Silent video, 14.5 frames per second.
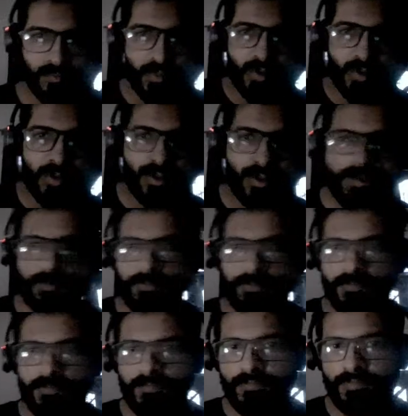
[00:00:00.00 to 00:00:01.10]
okay.
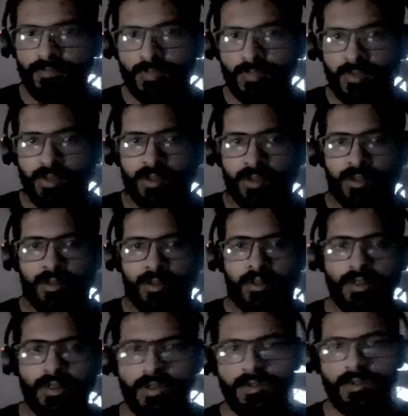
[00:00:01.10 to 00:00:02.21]

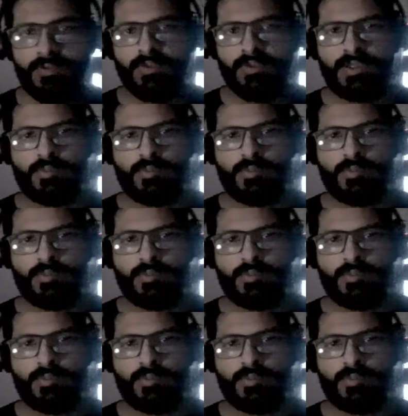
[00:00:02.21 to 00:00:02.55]
Now we can